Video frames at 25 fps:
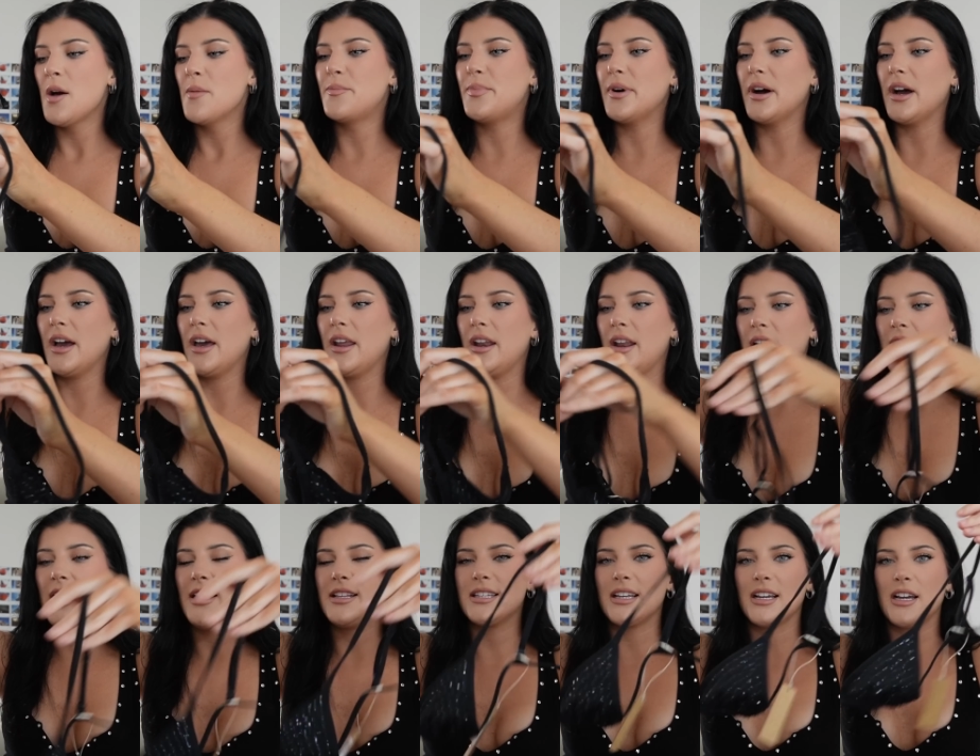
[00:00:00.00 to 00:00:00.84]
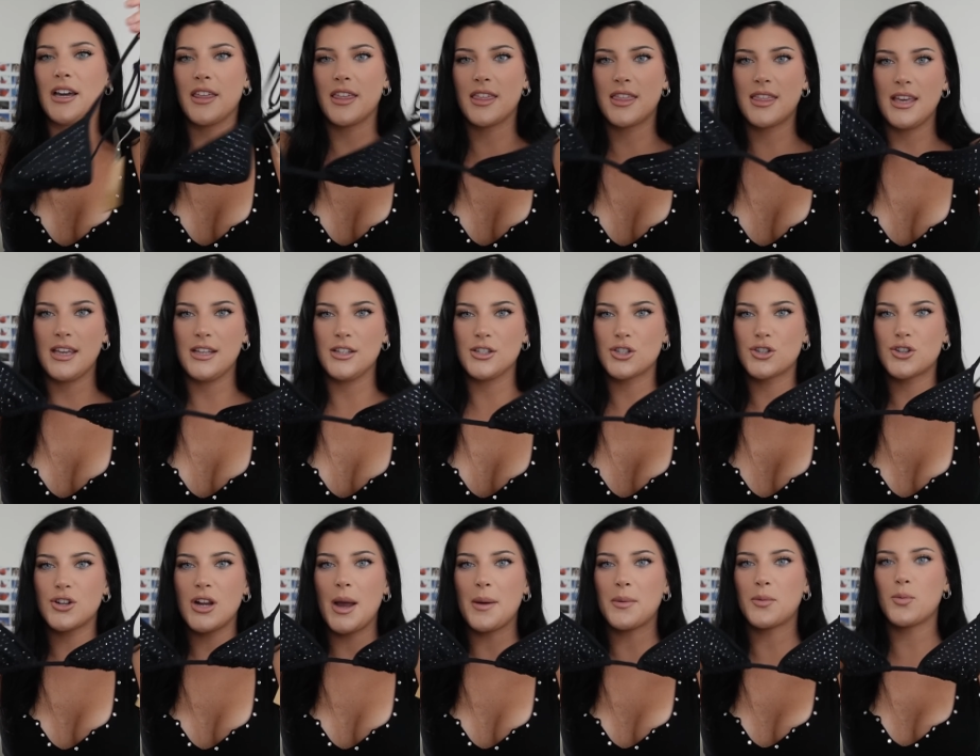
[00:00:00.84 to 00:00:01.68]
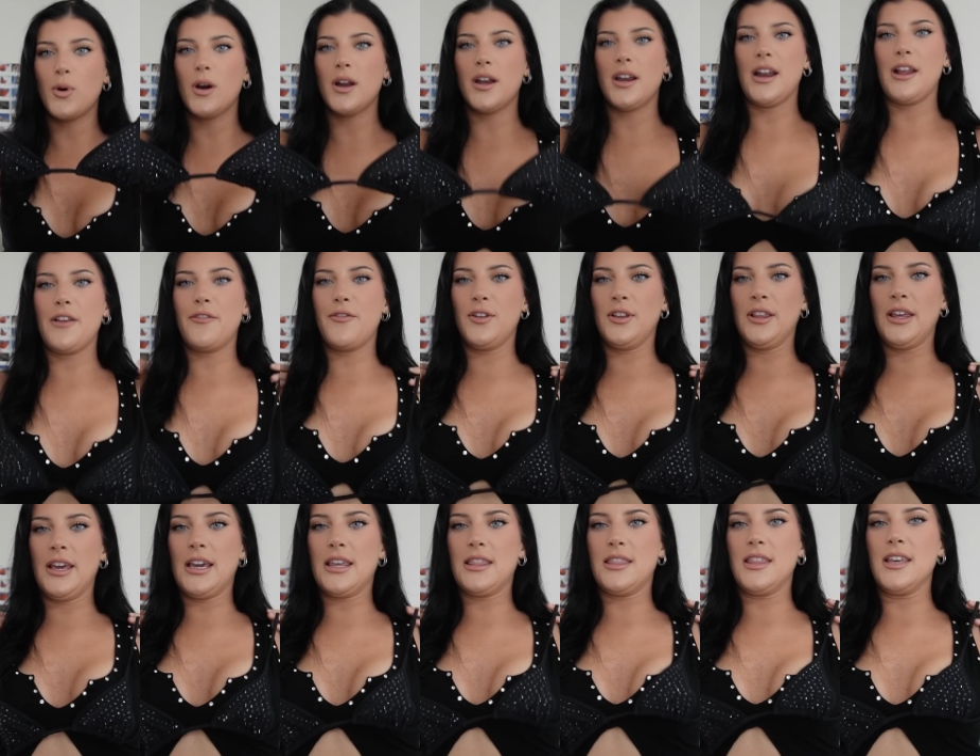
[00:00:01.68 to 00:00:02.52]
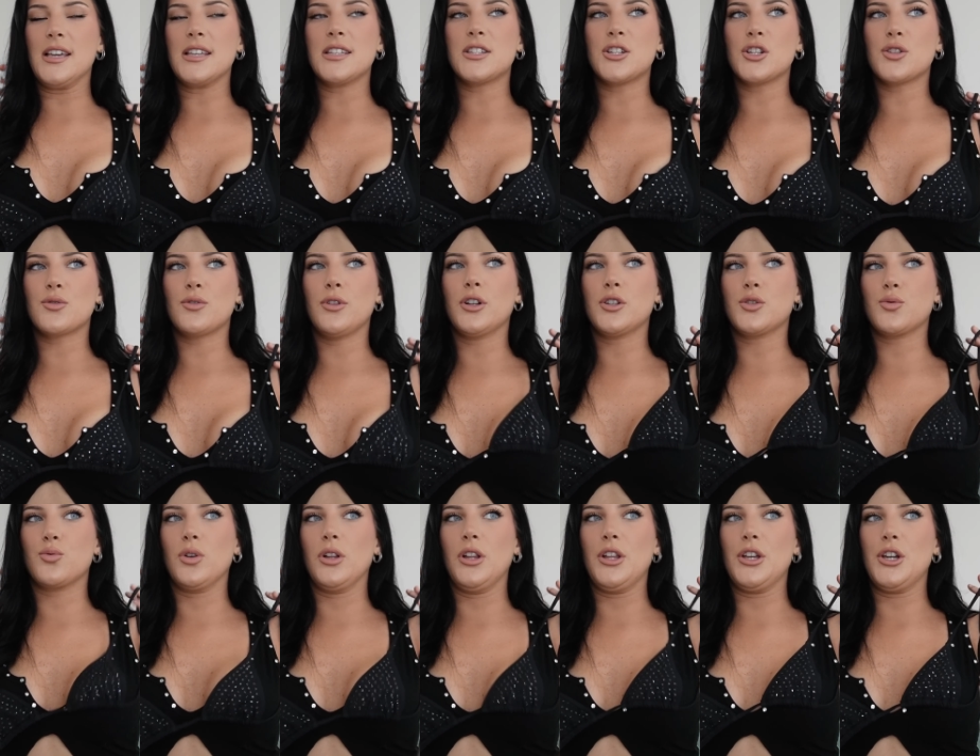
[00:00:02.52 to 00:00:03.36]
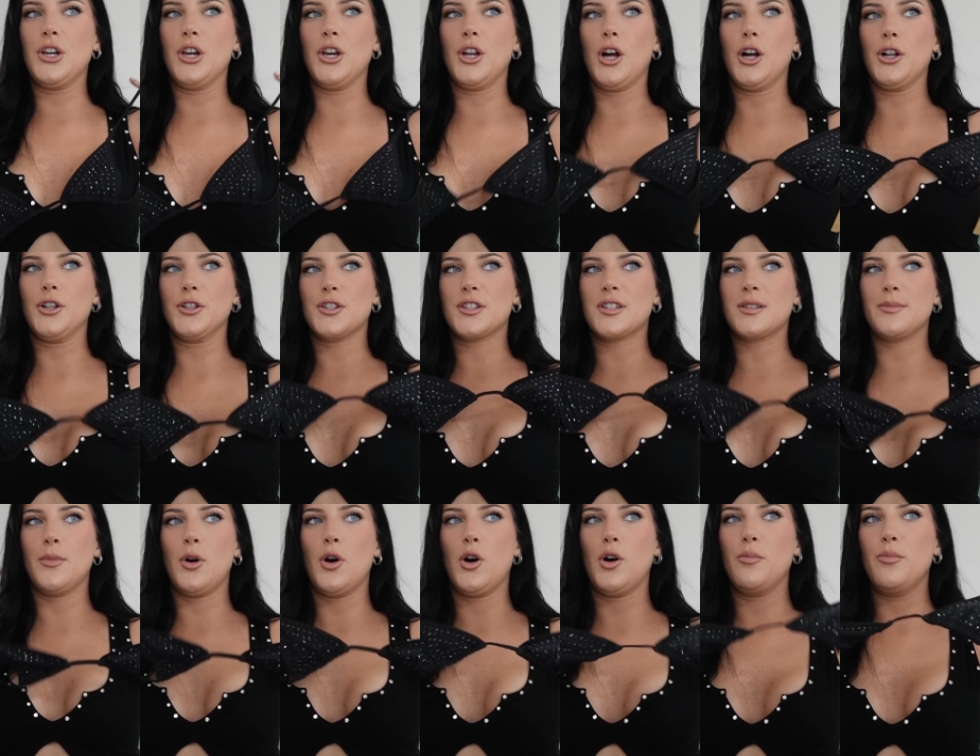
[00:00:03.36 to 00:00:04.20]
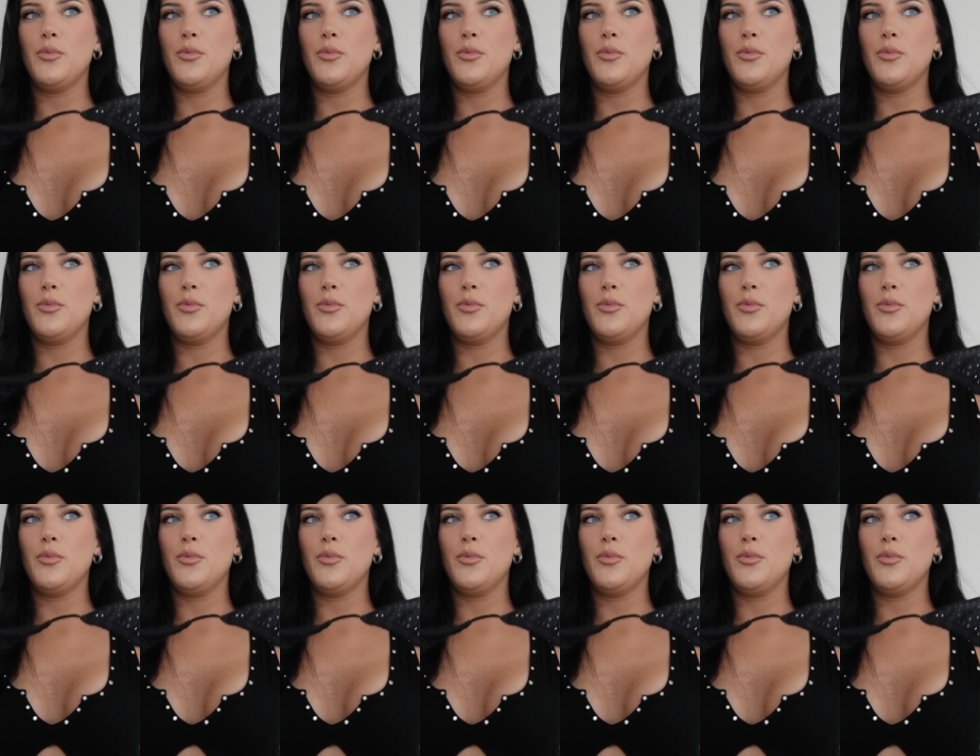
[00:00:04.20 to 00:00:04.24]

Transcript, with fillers: But it's like a thin strapped one and I feel like this just looks really good on small